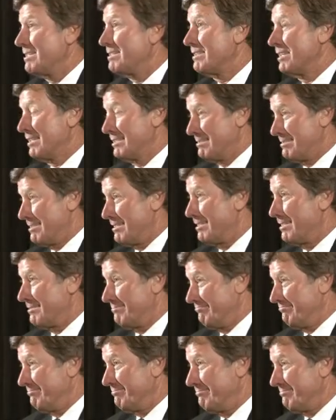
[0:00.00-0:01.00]
that uh,
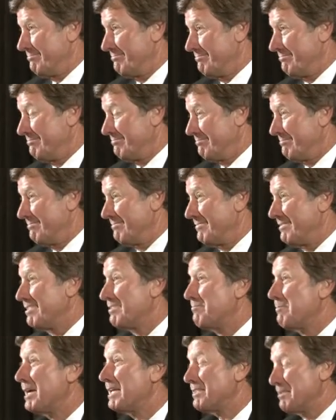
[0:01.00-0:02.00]

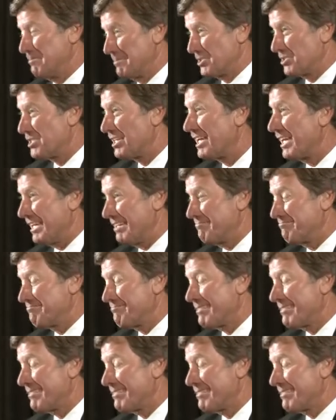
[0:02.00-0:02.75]
made the mistake.